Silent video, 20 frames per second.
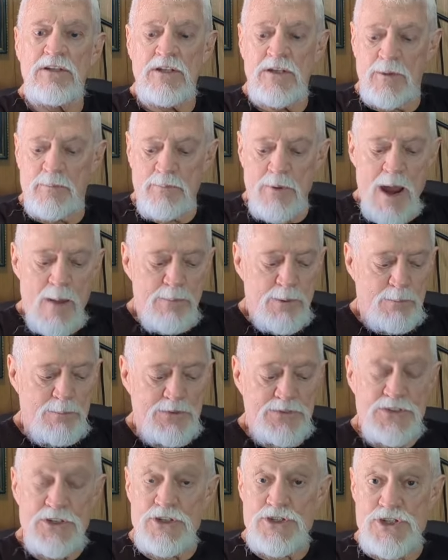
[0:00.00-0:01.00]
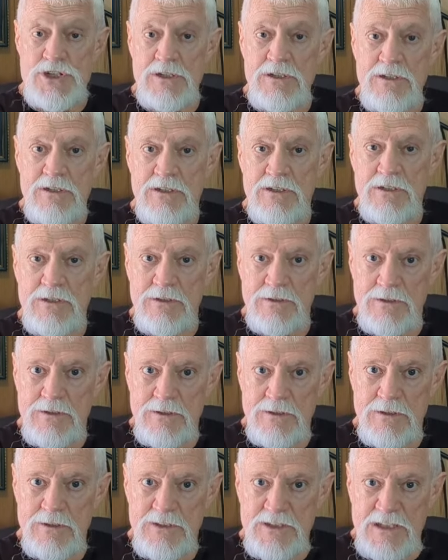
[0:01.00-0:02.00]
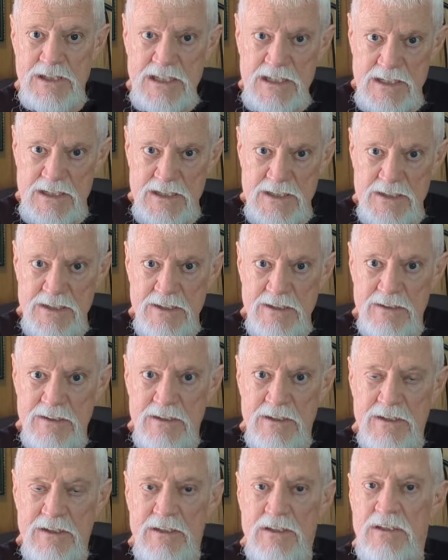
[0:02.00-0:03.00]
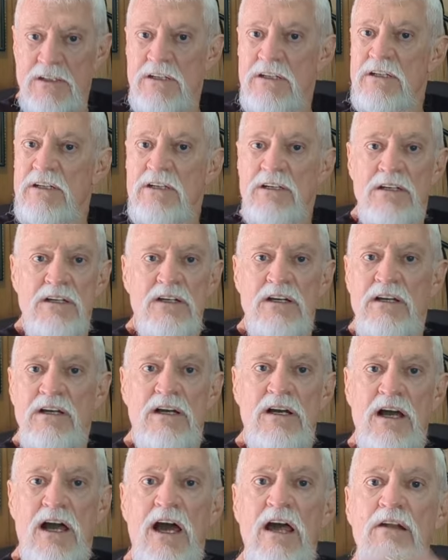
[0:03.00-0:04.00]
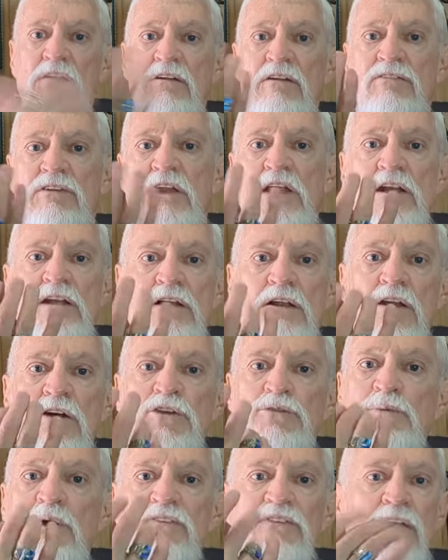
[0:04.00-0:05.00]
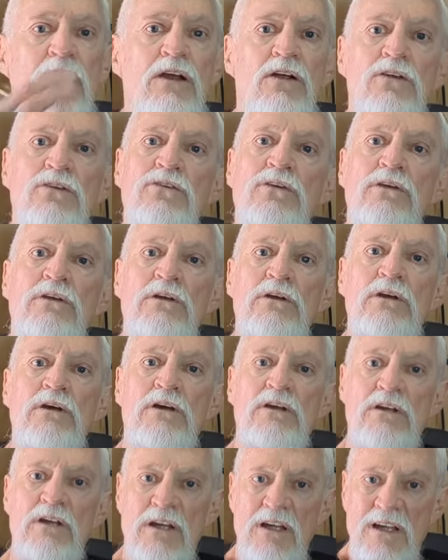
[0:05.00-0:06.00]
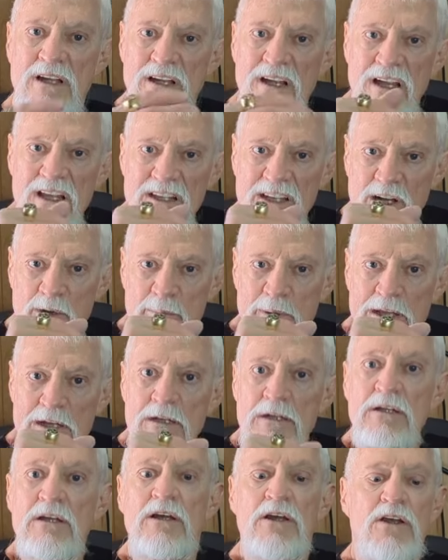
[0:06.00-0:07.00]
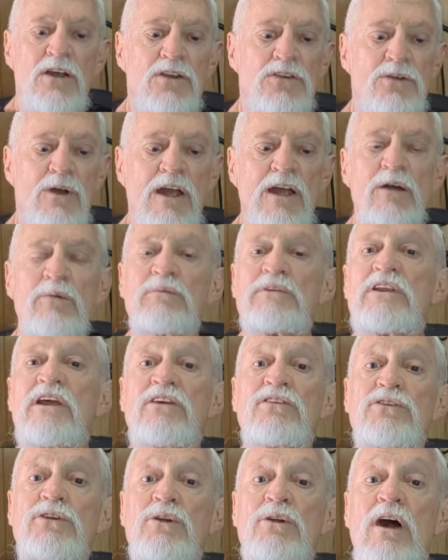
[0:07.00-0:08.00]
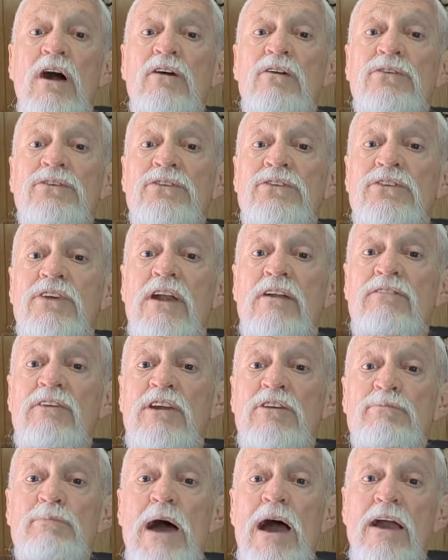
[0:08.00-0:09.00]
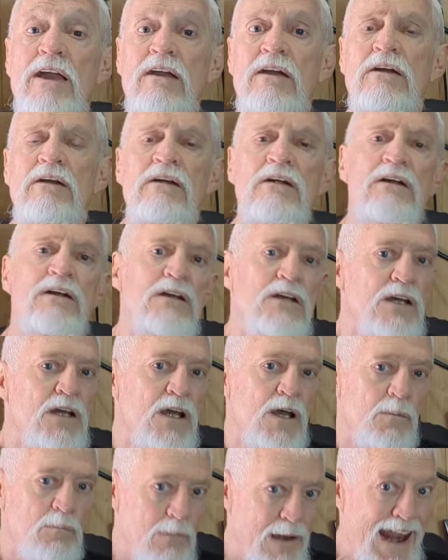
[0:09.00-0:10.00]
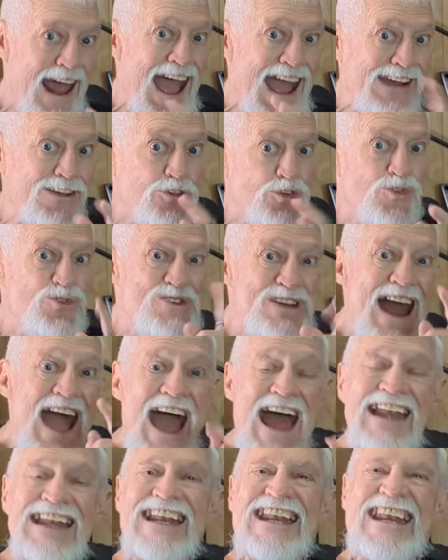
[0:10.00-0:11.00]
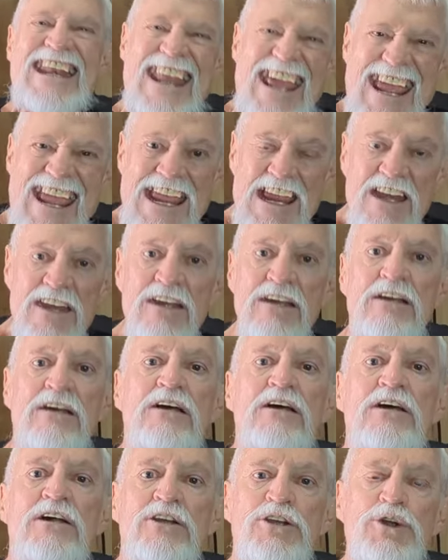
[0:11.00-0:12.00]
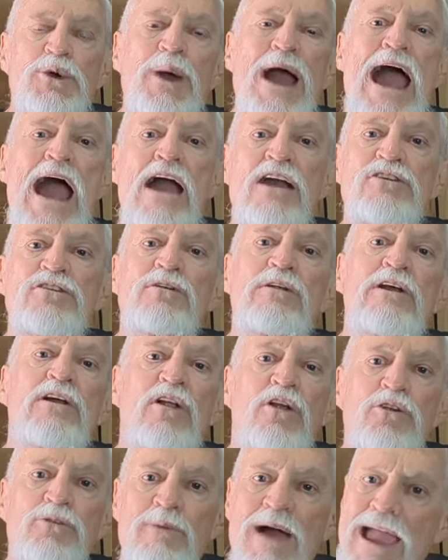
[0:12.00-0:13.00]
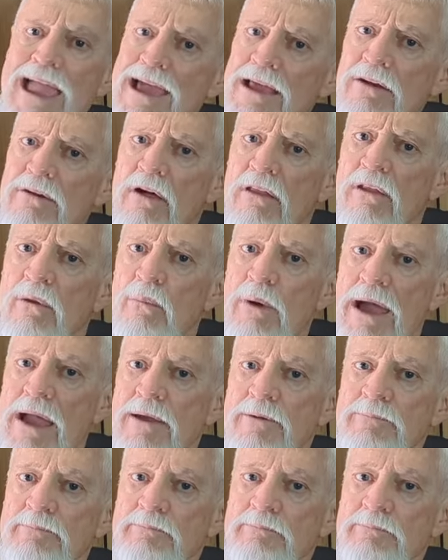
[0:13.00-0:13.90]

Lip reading: in the proper position to hit, I don't even need to close my fingers. A little bit. So I hit with these two knuckles instead of these back here. But I do not need to actually close my hand all the way.